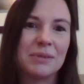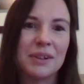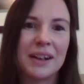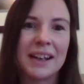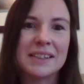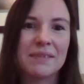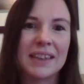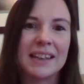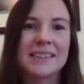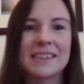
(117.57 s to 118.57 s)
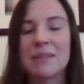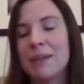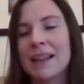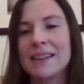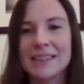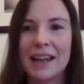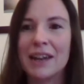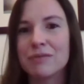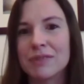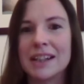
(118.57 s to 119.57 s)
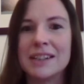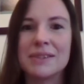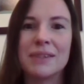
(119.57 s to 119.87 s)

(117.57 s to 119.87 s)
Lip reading: all kinds of things that plants can't really do,